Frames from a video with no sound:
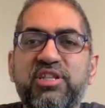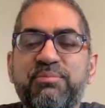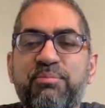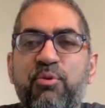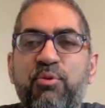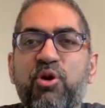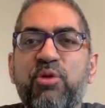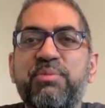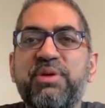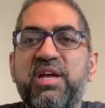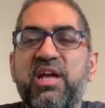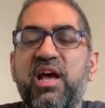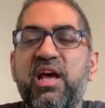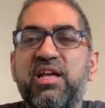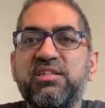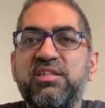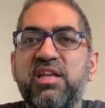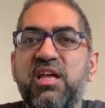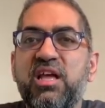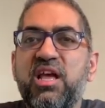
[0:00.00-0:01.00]
It's important
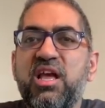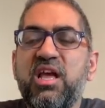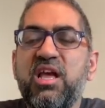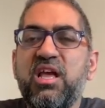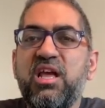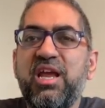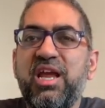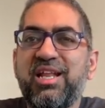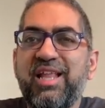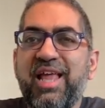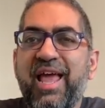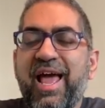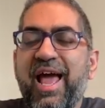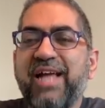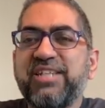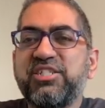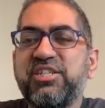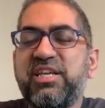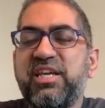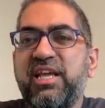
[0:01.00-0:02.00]
because it
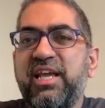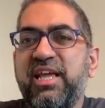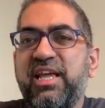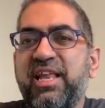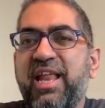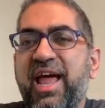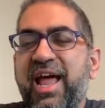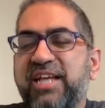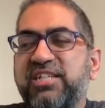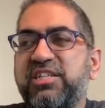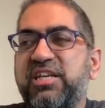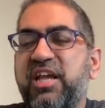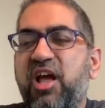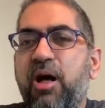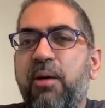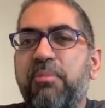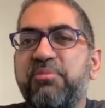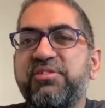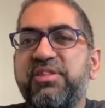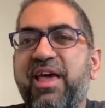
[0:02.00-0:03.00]
actually
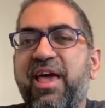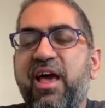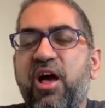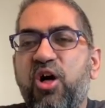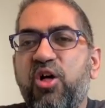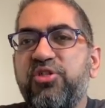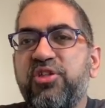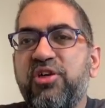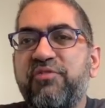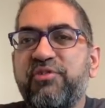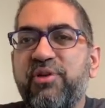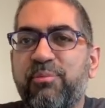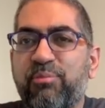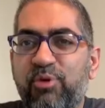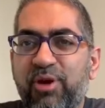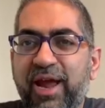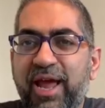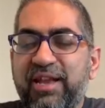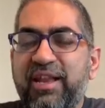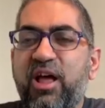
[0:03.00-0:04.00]
helps the health of your
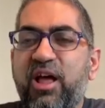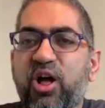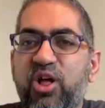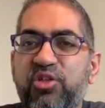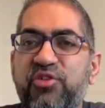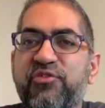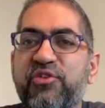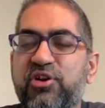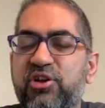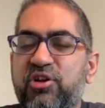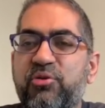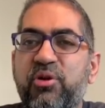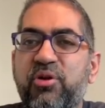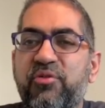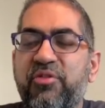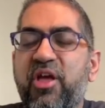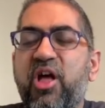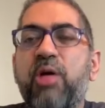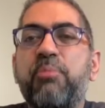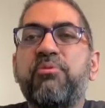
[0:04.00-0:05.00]
brand, health of your
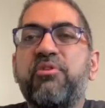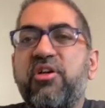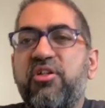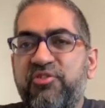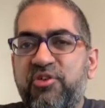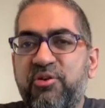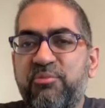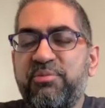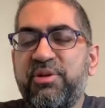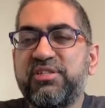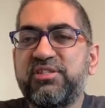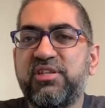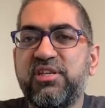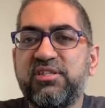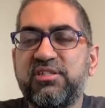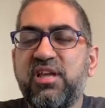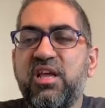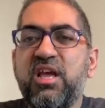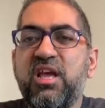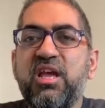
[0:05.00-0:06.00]
career, the health of your
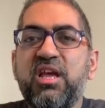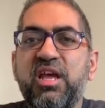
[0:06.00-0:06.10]
business.